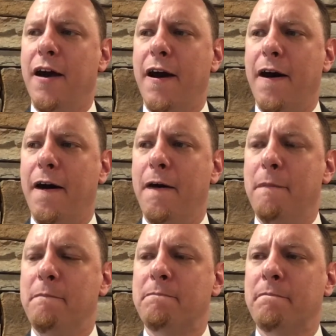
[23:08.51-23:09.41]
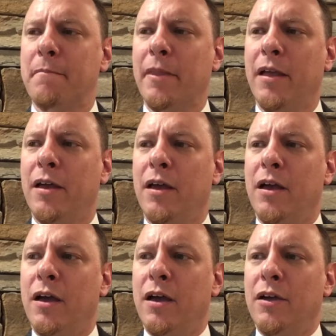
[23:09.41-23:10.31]

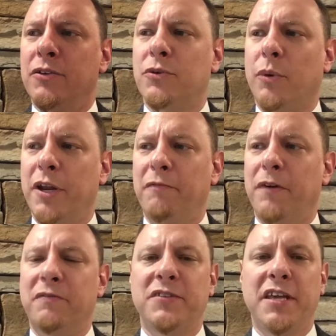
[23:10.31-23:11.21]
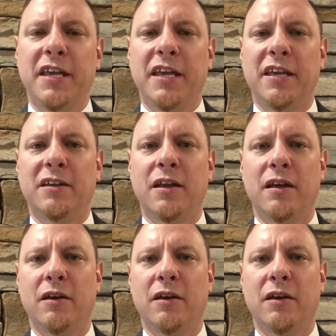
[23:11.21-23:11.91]
2015,